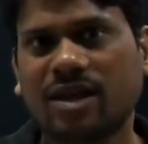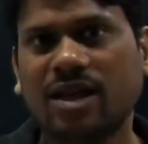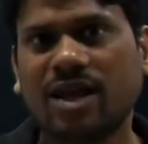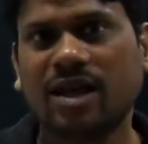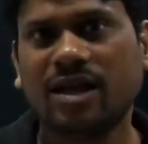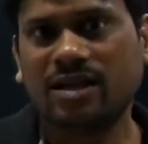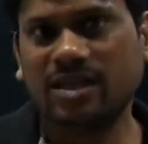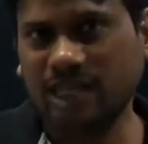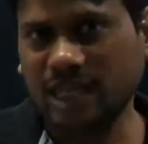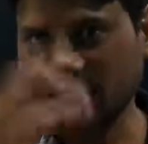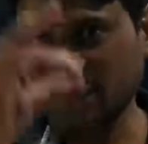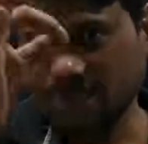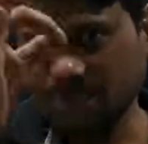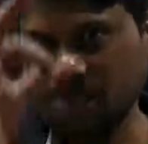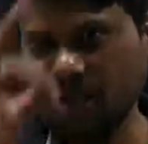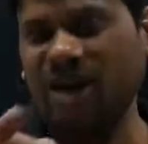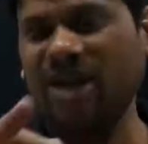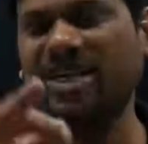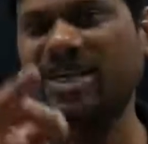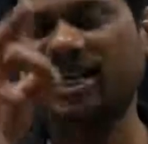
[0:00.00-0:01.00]
This
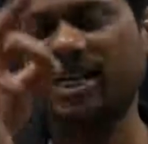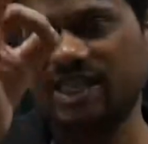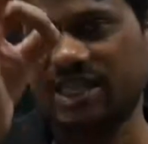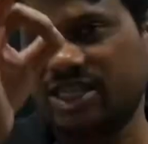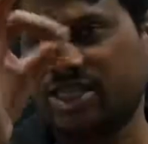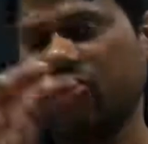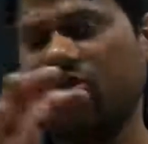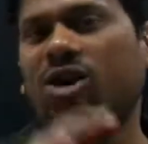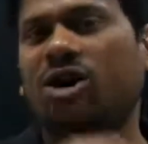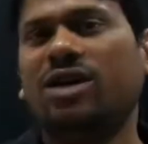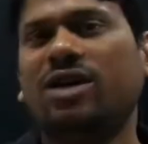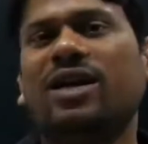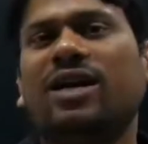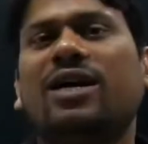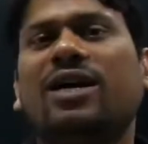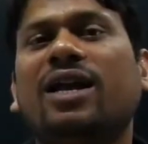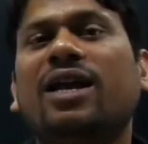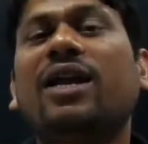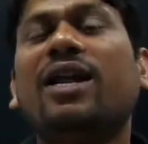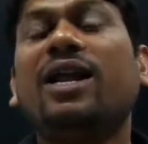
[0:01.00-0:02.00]
point is called
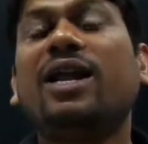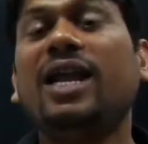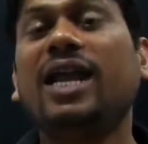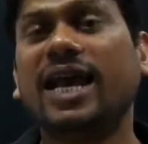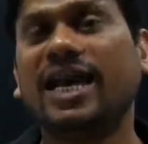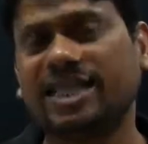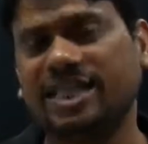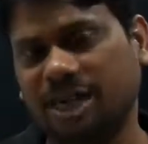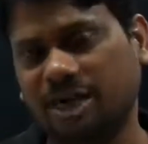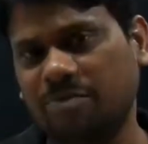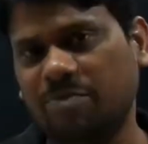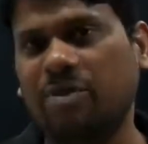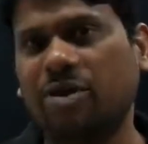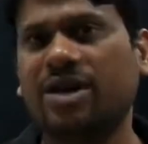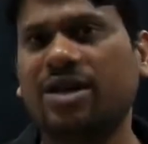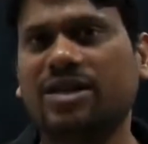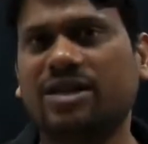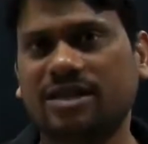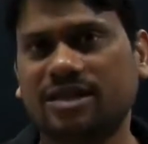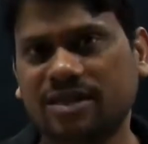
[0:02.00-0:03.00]
latching
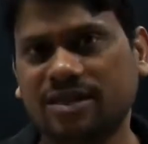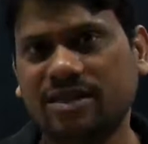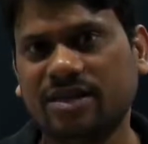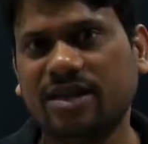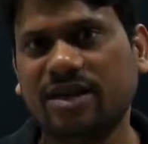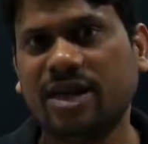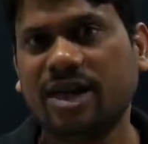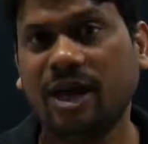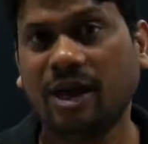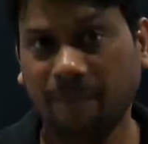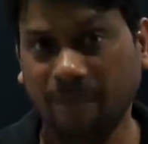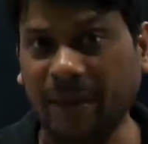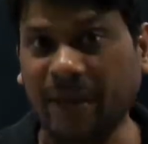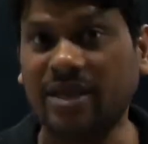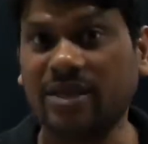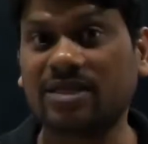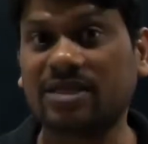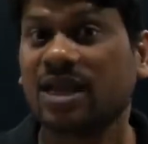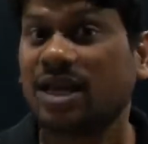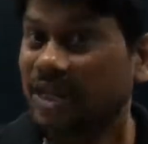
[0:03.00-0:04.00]
point.
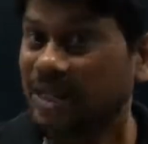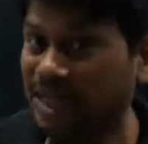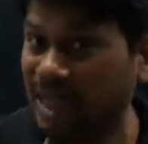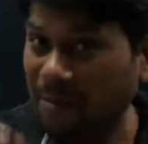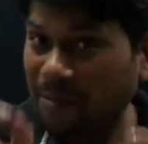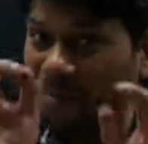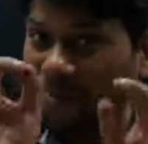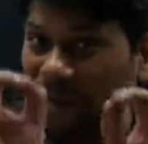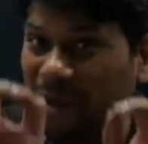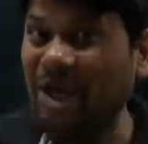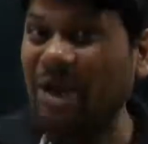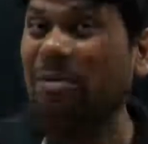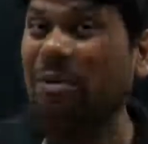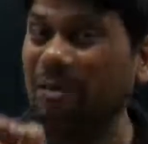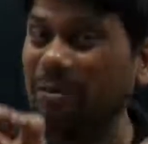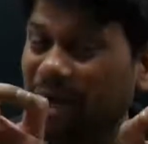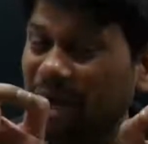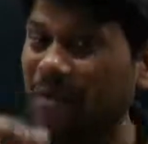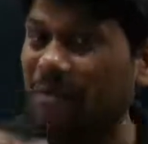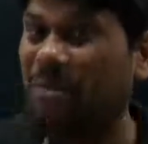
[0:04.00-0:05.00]
Means the
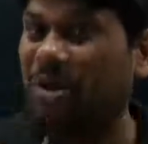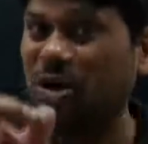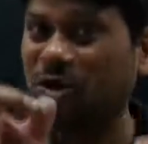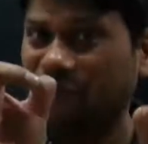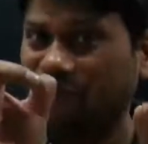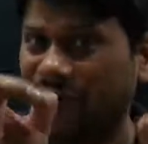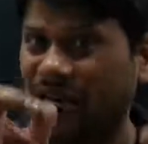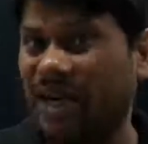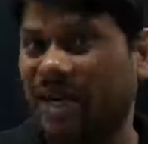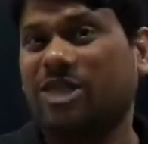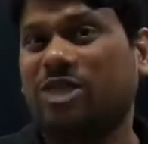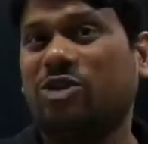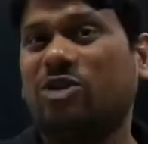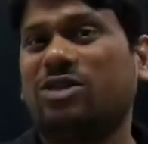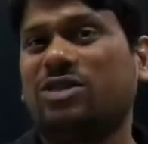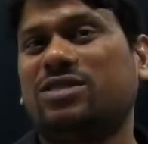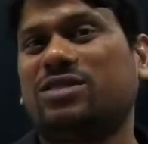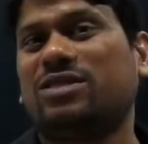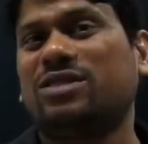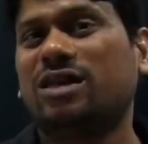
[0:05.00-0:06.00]
minimum number of
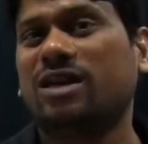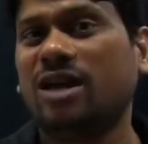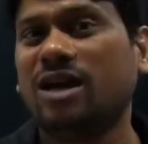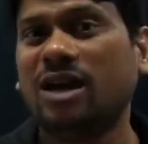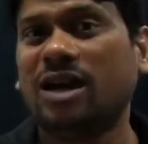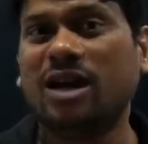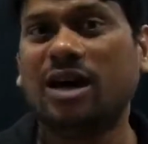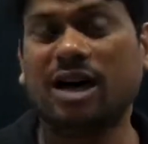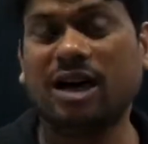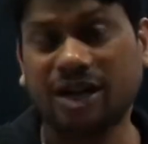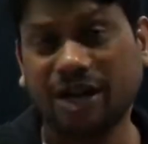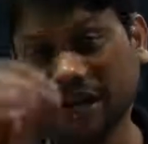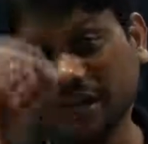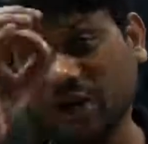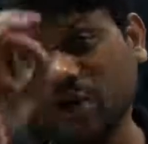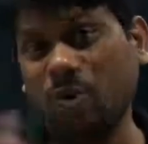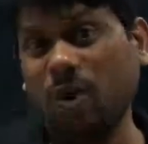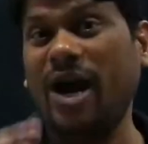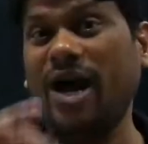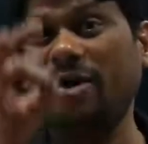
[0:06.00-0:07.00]
electrons
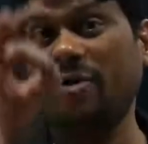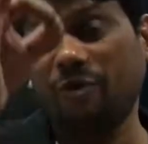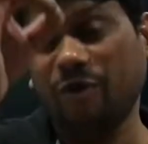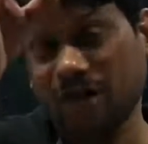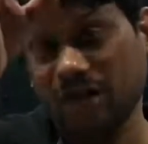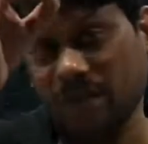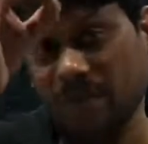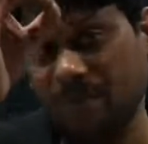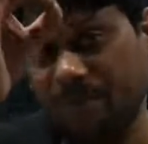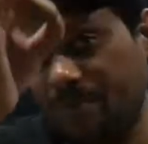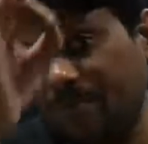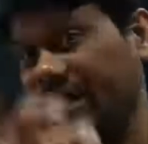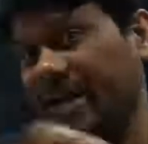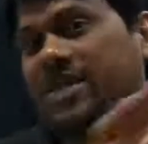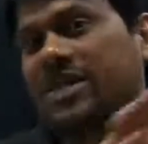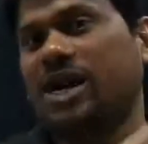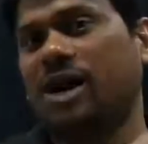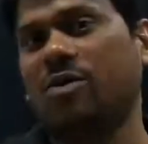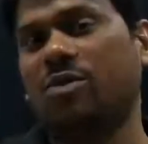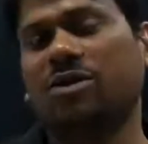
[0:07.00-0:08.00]
required for the
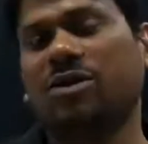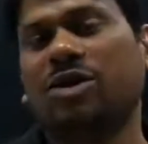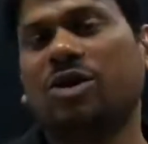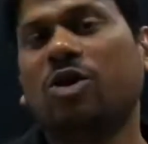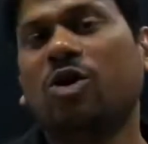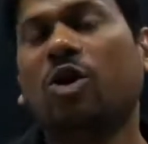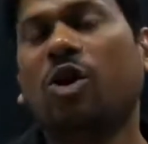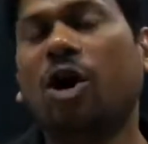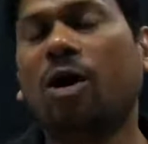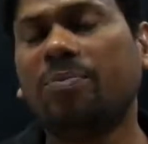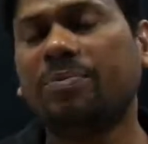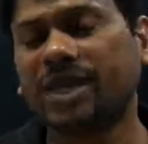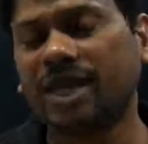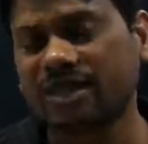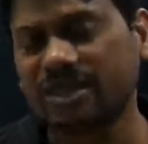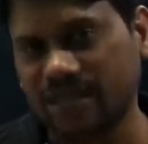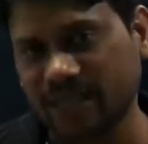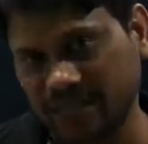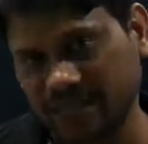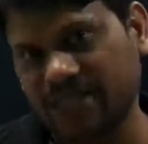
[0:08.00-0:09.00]
breakdown of
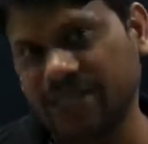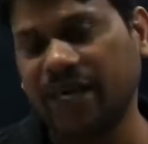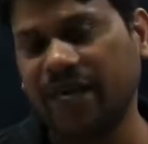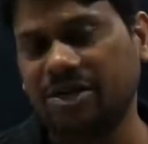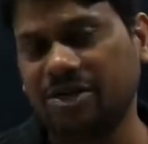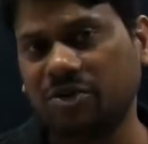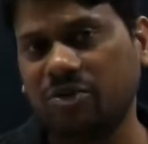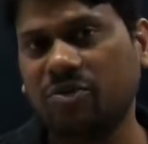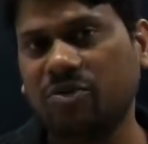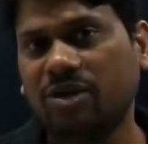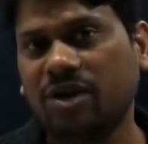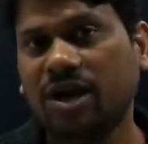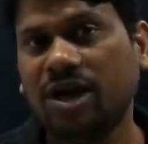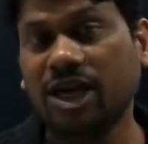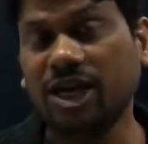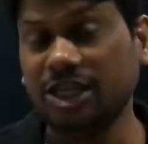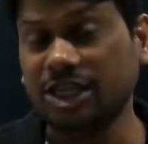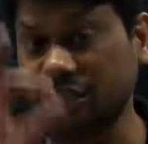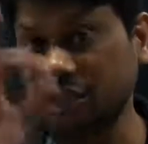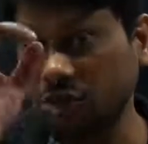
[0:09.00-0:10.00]
junction J2
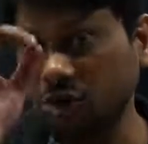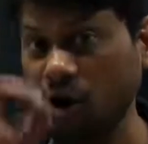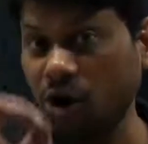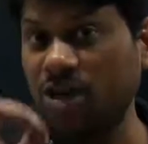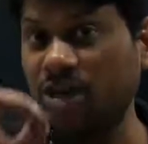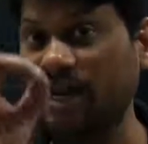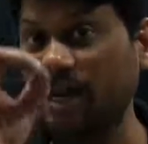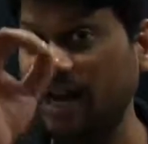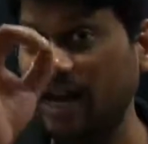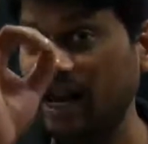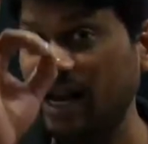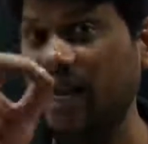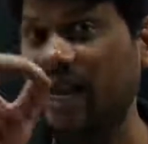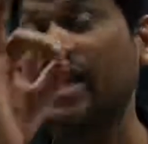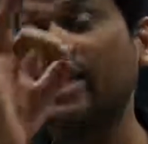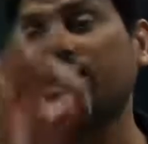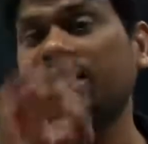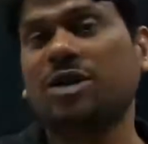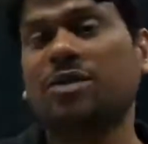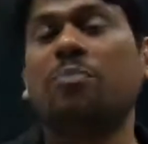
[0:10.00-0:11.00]
is called
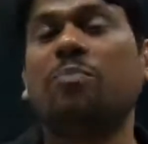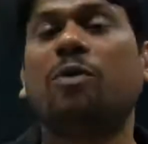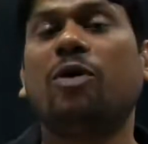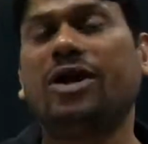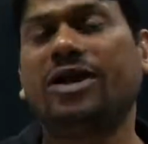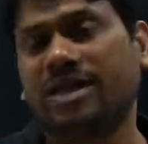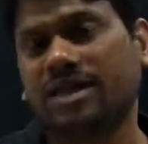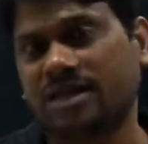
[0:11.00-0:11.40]
latching point.